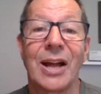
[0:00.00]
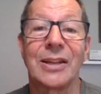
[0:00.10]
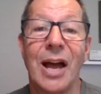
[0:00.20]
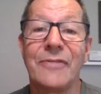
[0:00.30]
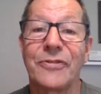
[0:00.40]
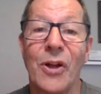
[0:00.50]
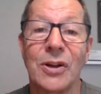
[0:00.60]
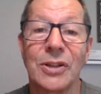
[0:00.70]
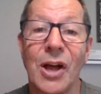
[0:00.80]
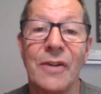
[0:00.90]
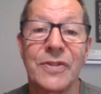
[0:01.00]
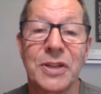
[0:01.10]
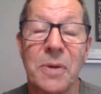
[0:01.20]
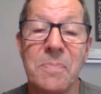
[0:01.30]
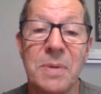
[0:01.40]
lifelong love and
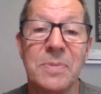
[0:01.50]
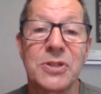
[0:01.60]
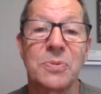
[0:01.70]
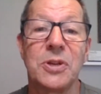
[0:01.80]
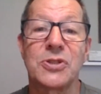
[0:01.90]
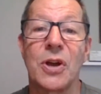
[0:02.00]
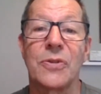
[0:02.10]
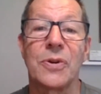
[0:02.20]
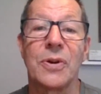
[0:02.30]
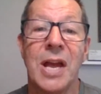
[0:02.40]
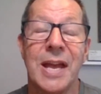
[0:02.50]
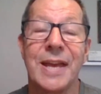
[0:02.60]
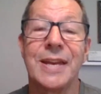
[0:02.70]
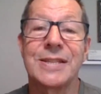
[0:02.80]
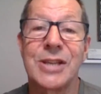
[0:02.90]
commitment to each other.
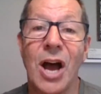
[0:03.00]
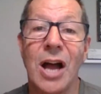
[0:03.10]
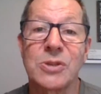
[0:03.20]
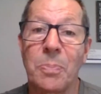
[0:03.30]
It is God's